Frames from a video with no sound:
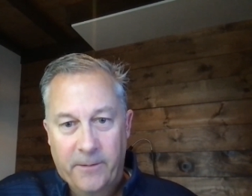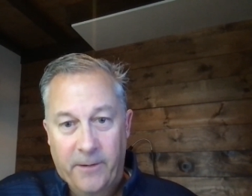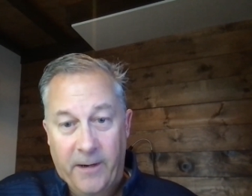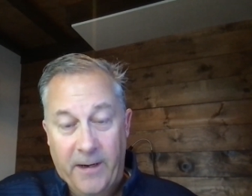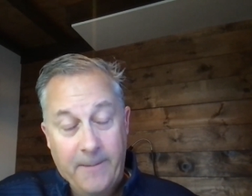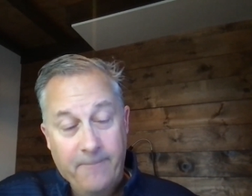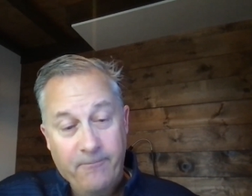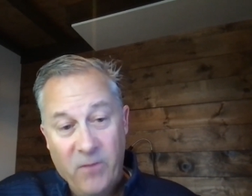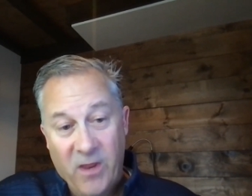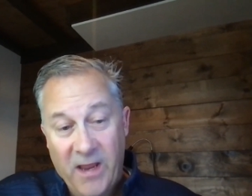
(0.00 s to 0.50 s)

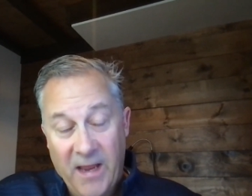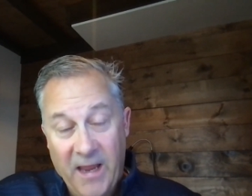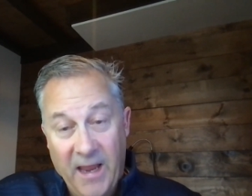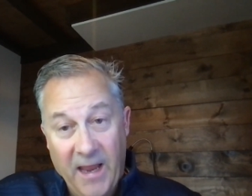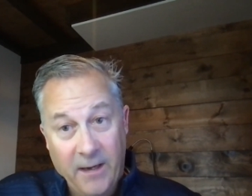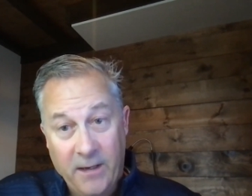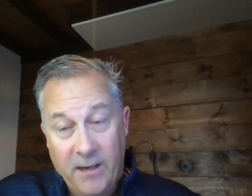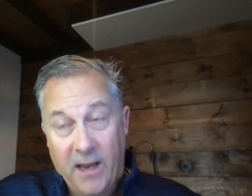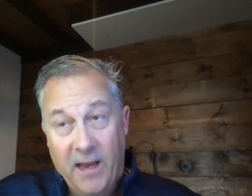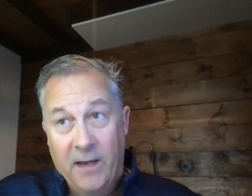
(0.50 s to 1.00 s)
right? Mm-hmm.
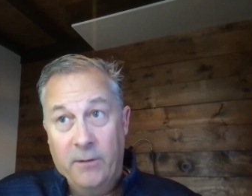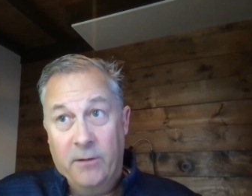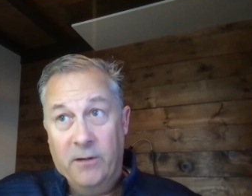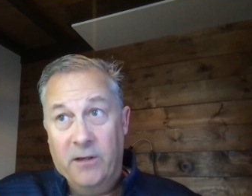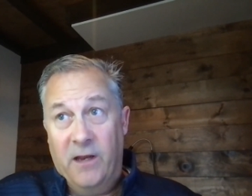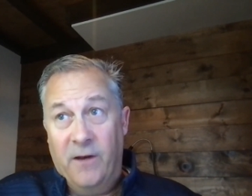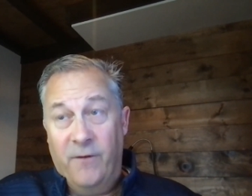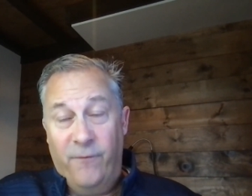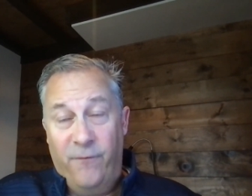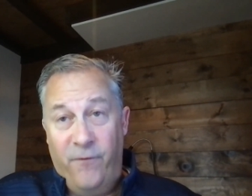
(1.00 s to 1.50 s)

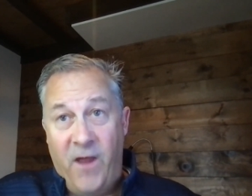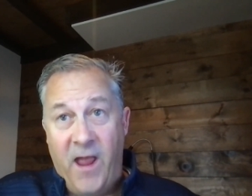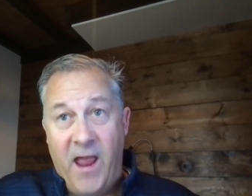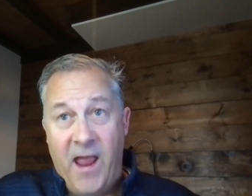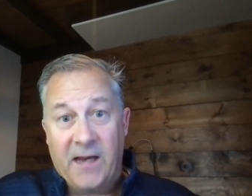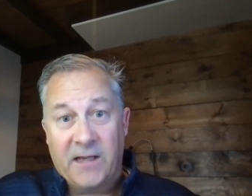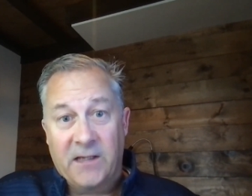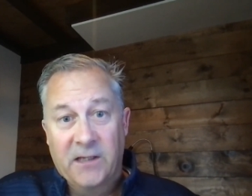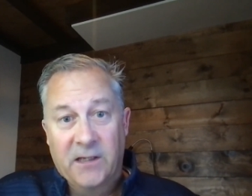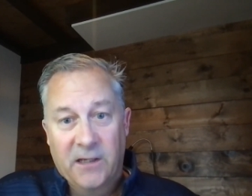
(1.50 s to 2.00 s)
And in
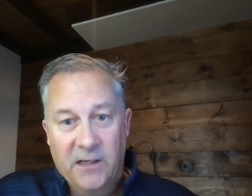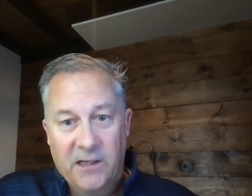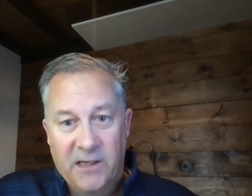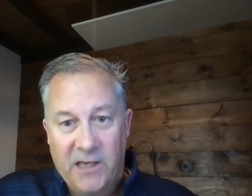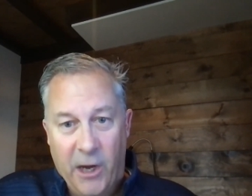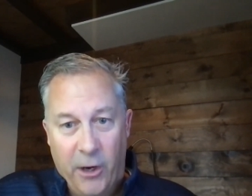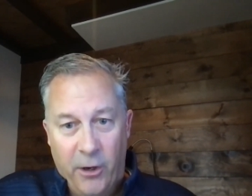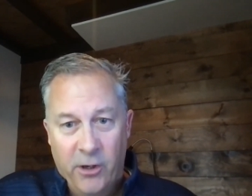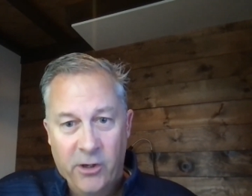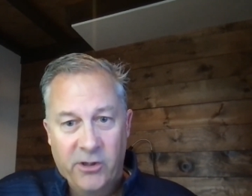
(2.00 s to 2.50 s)
fact,
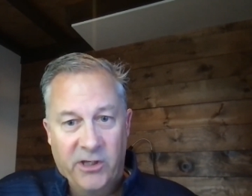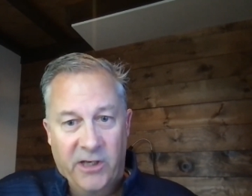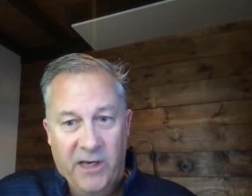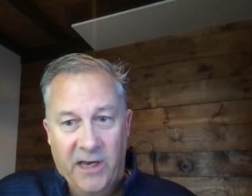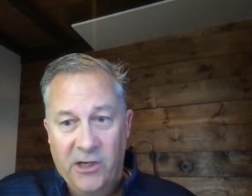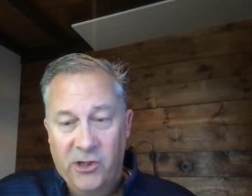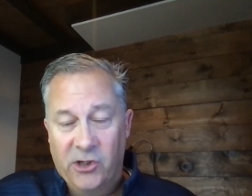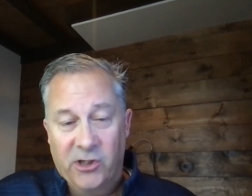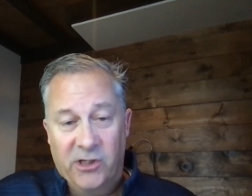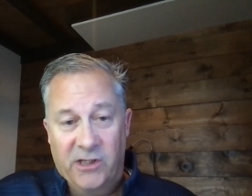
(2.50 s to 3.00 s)
carriers and
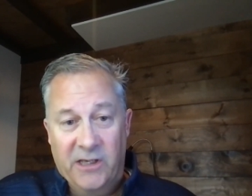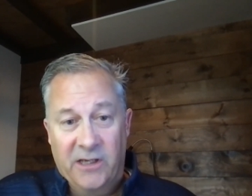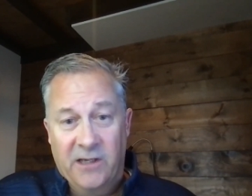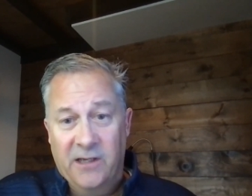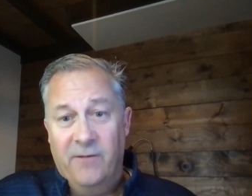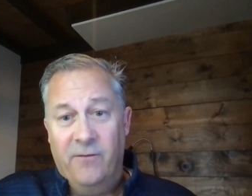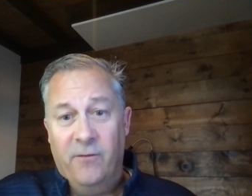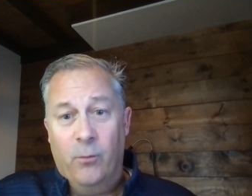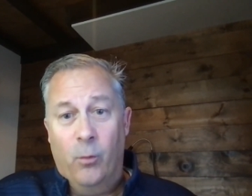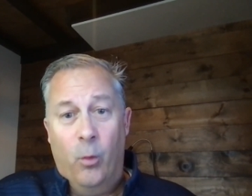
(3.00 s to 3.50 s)
agents
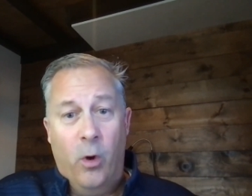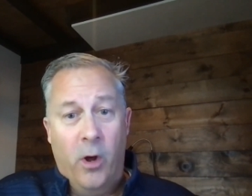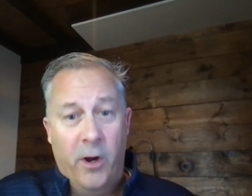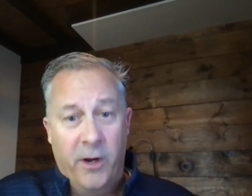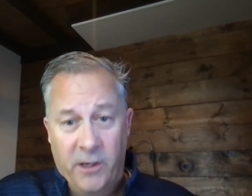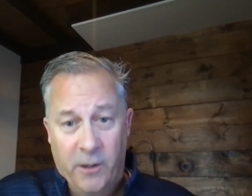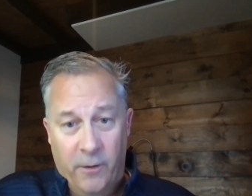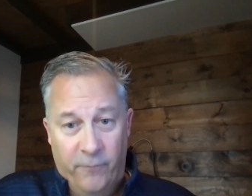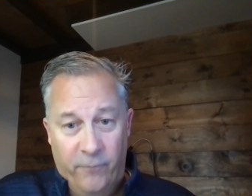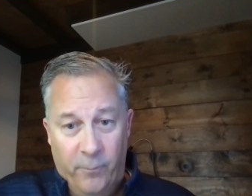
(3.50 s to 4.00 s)
didn't even want
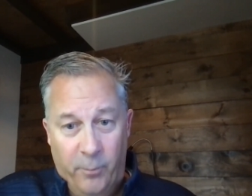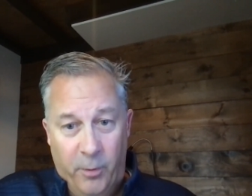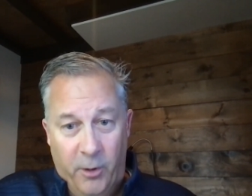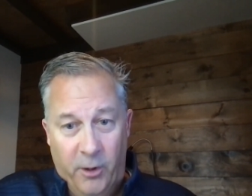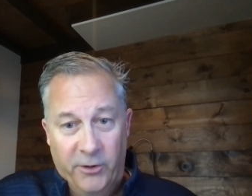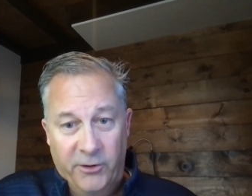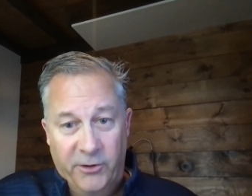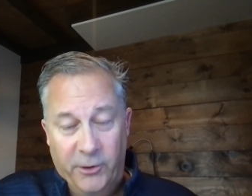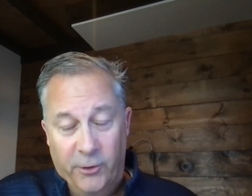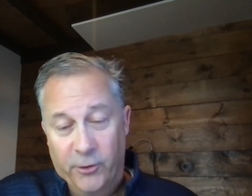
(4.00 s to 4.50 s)
to hear from
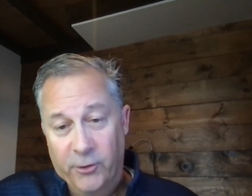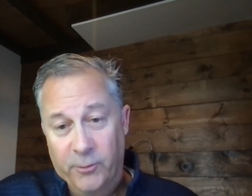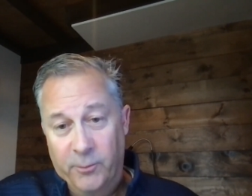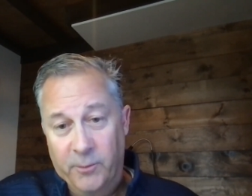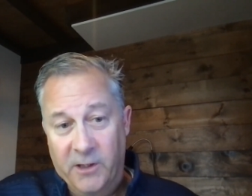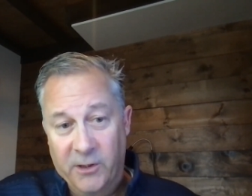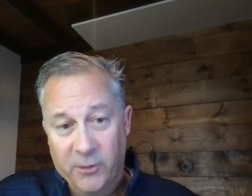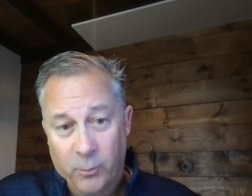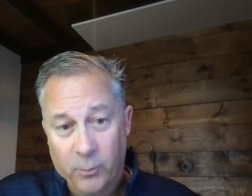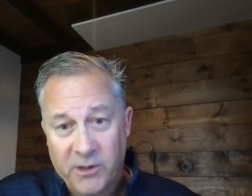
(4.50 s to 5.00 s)
policy owners
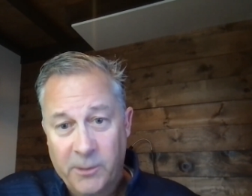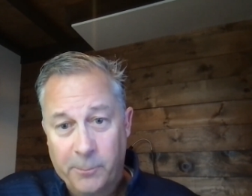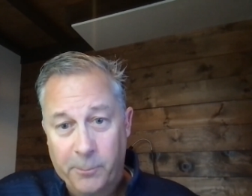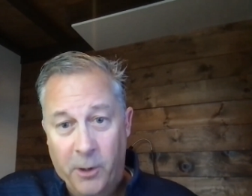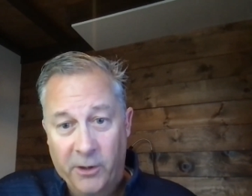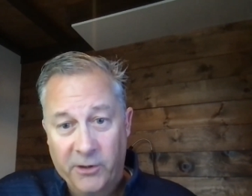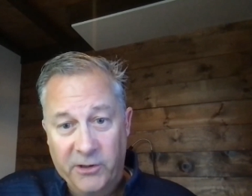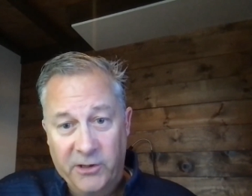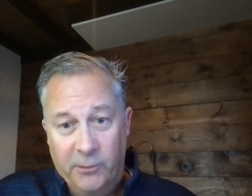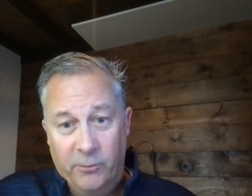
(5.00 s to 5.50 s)
because once a
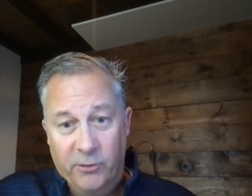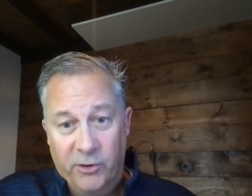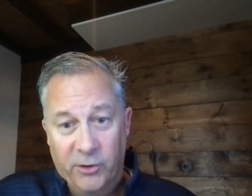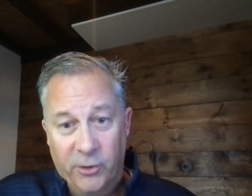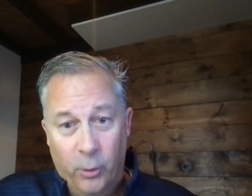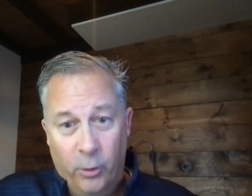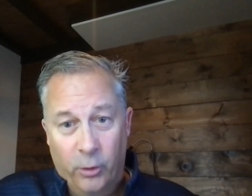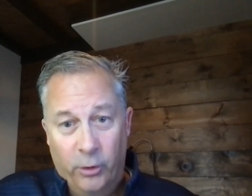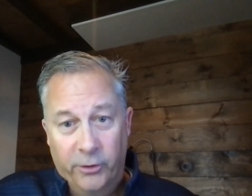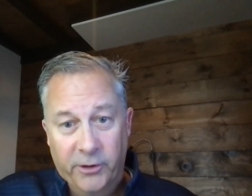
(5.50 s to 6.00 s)
policy was
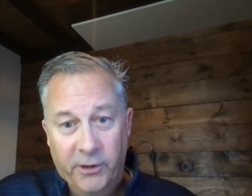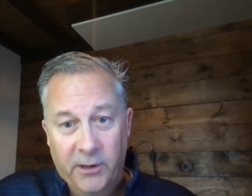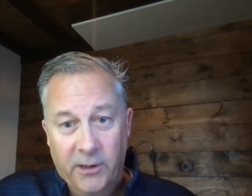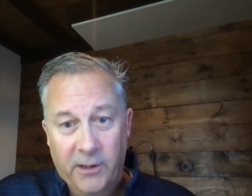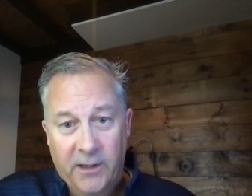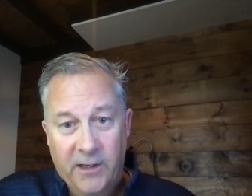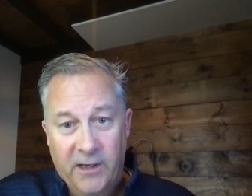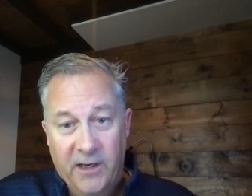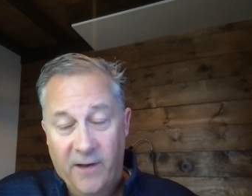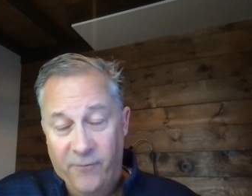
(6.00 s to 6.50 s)
sold,
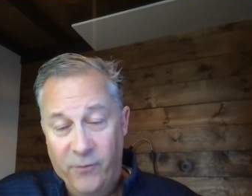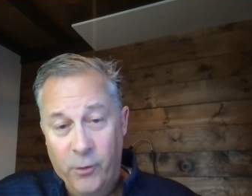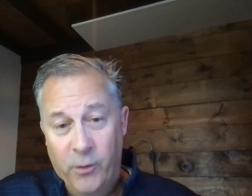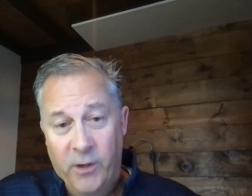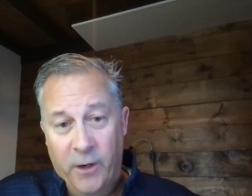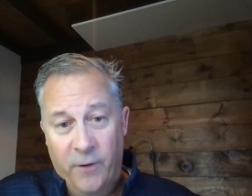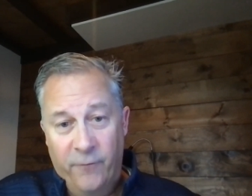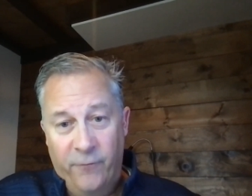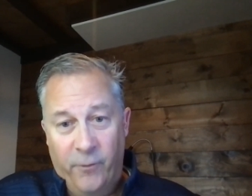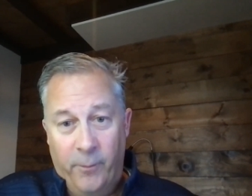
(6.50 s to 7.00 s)
if you
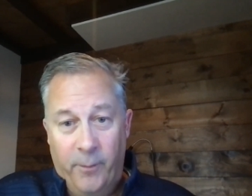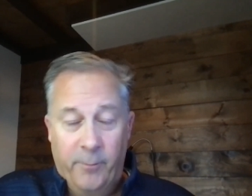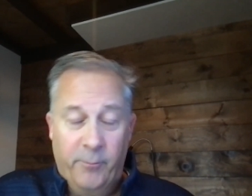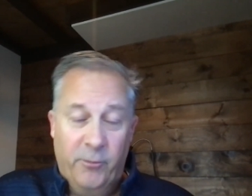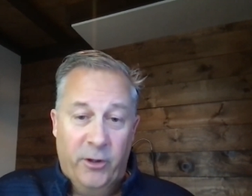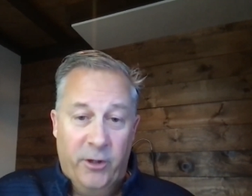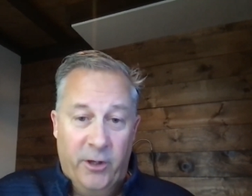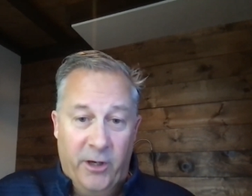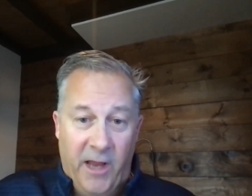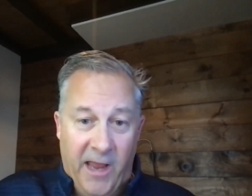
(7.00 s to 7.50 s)
hear from
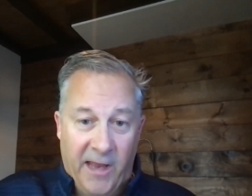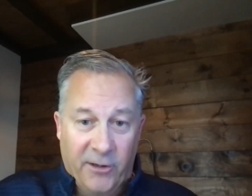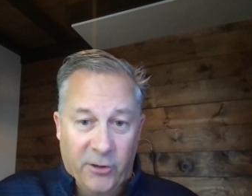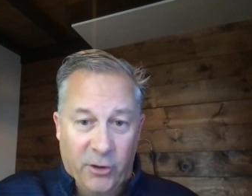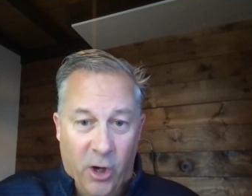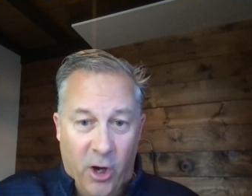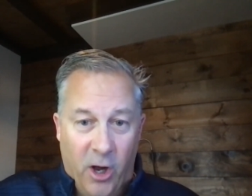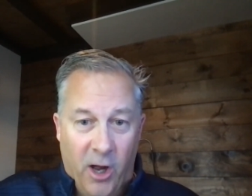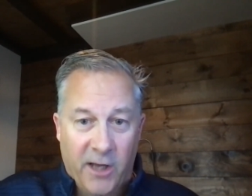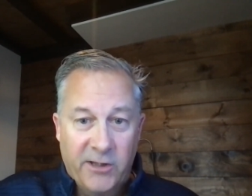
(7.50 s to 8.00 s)
them, you're going to
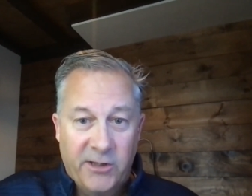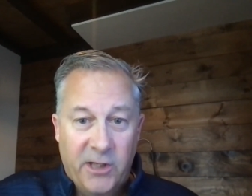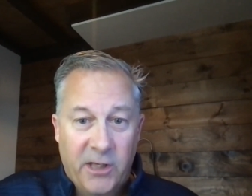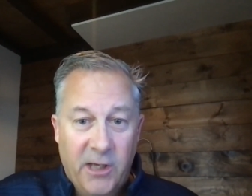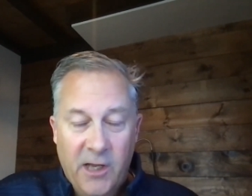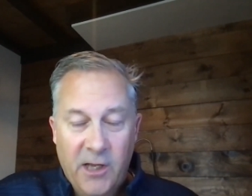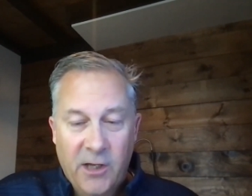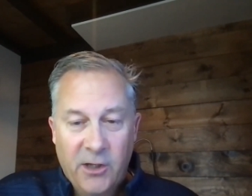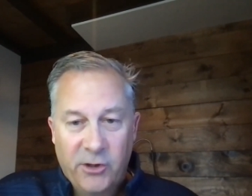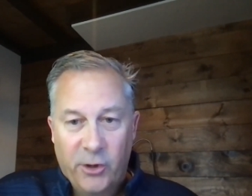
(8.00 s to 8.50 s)
add cost.
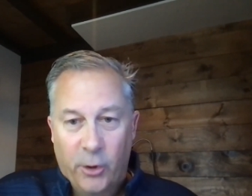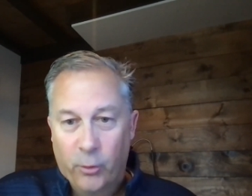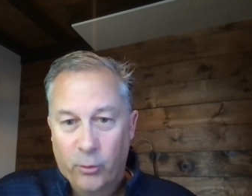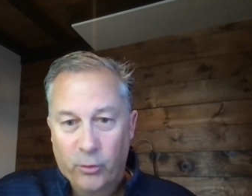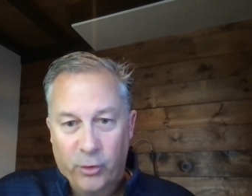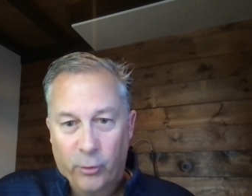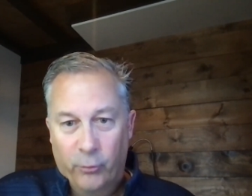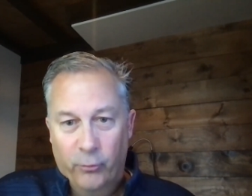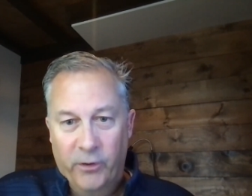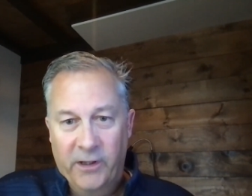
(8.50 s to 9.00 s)

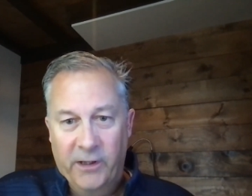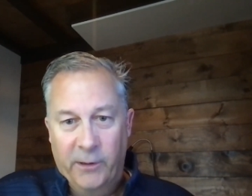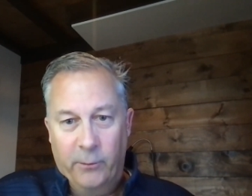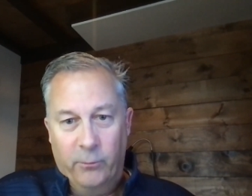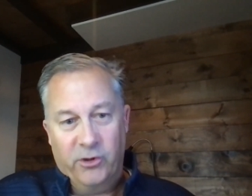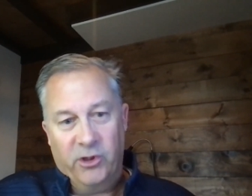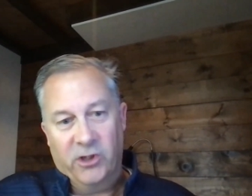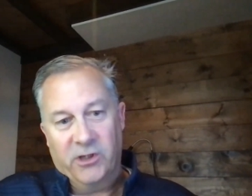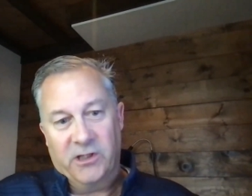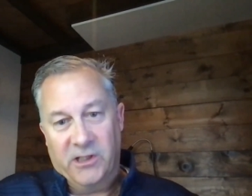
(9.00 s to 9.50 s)
So really,
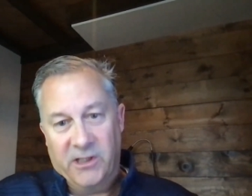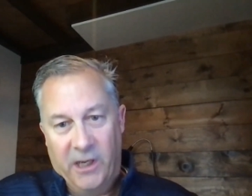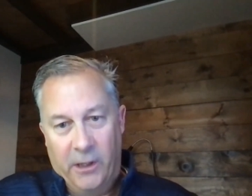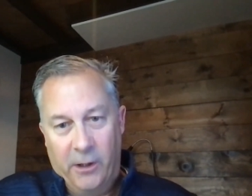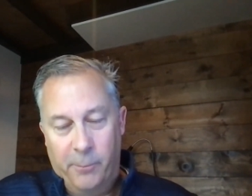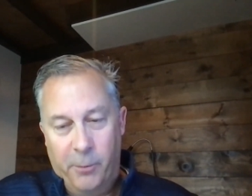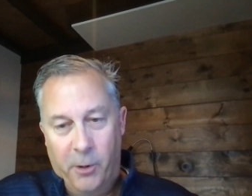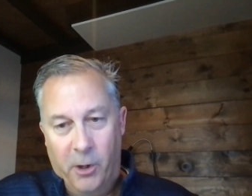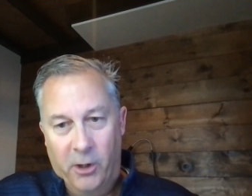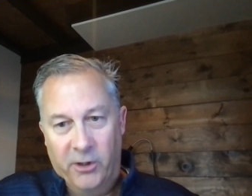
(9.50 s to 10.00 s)
it was just
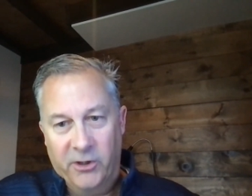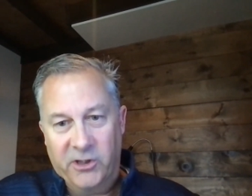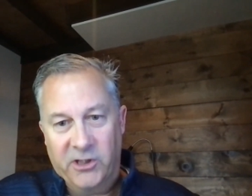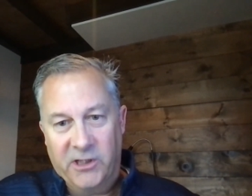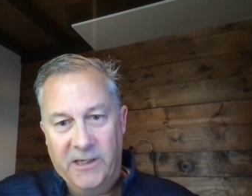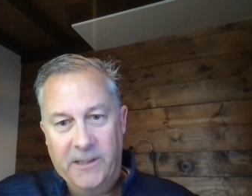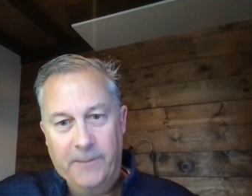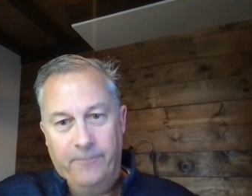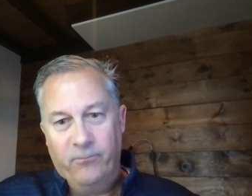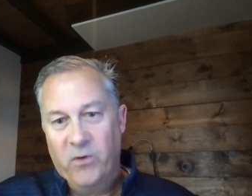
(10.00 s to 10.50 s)
sell a
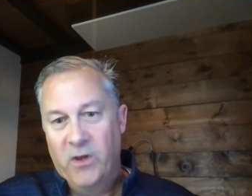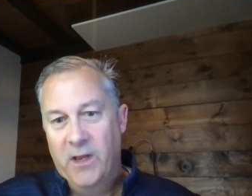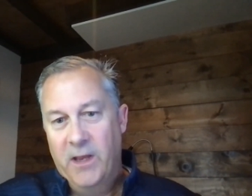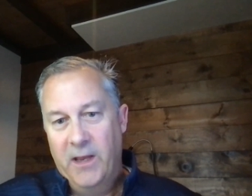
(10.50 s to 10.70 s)
policy,